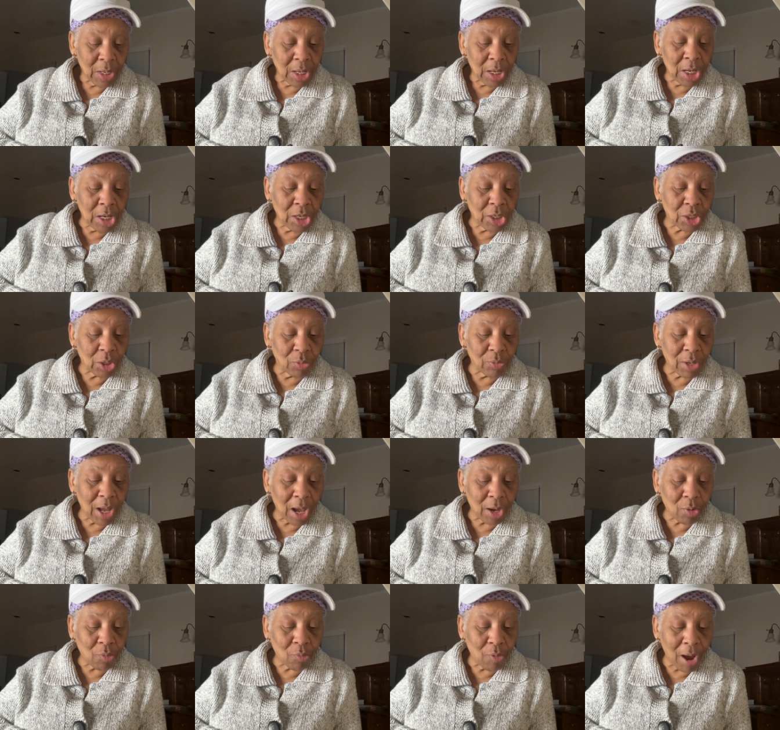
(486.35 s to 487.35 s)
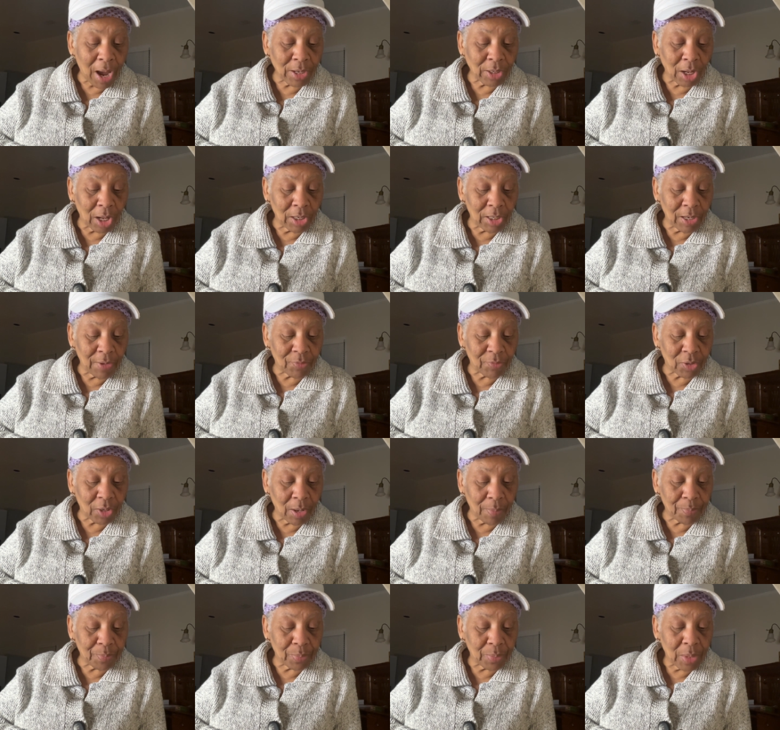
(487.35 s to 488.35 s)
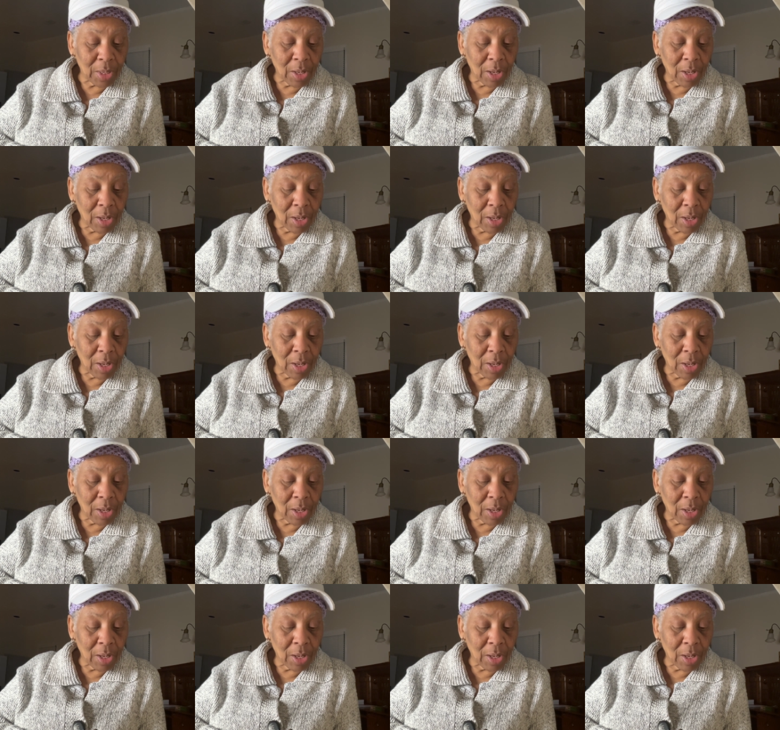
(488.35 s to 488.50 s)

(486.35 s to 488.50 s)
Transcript: He shall not cry nor lift up,